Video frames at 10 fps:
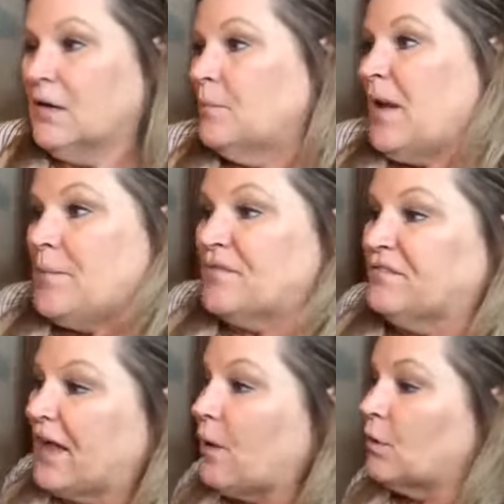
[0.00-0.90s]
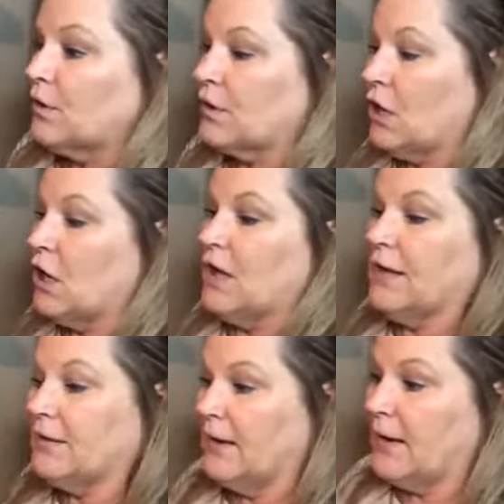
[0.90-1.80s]
paper flower
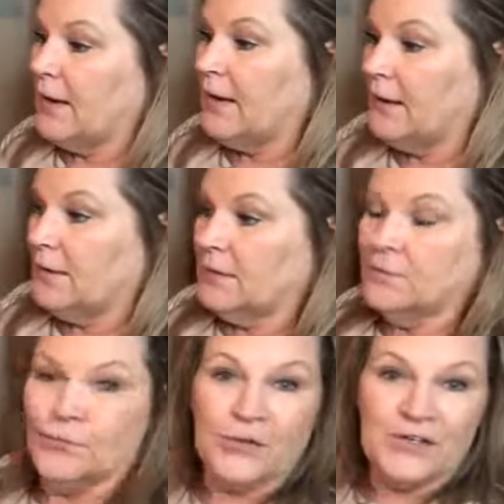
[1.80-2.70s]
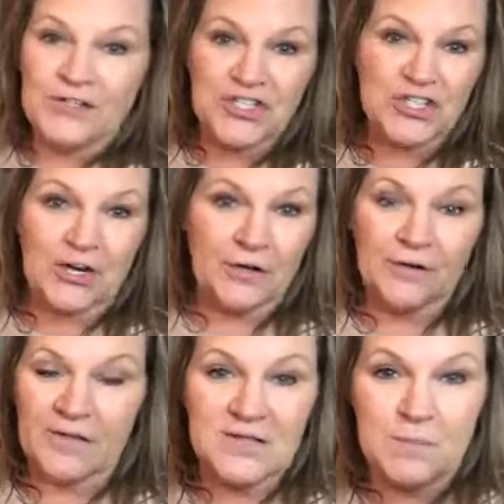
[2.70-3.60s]
on a wooden shutter
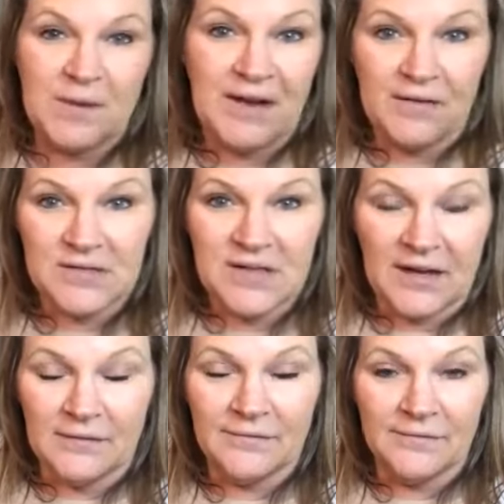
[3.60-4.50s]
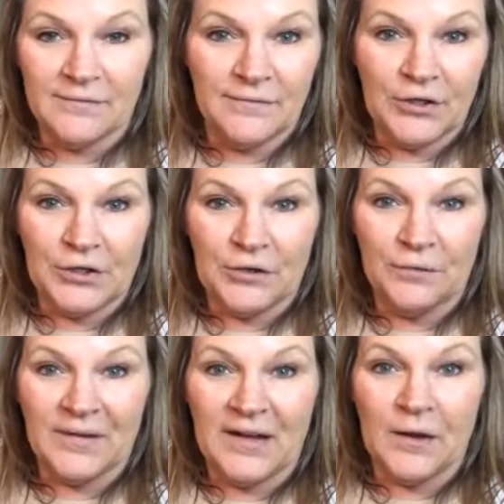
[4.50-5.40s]
that's been outside, you know,
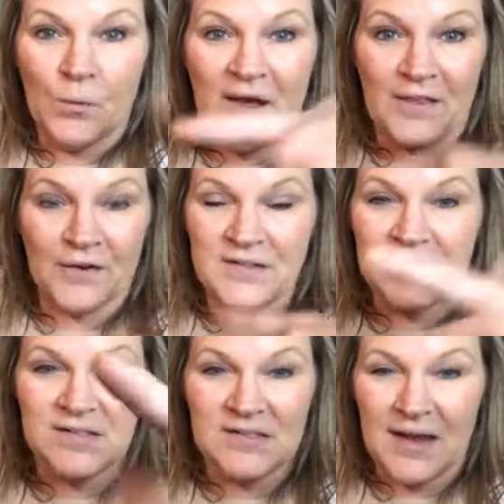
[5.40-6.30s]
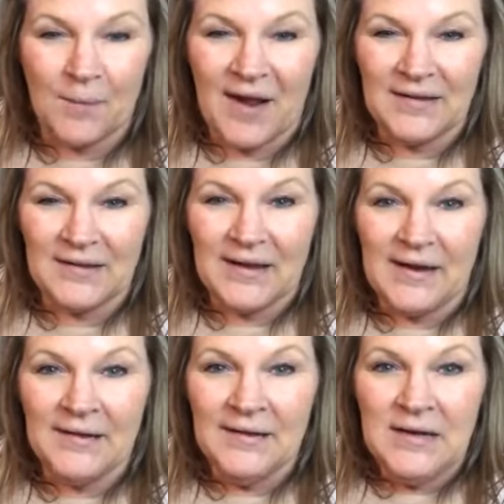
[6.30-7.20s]
getting weathered. It's the same idea.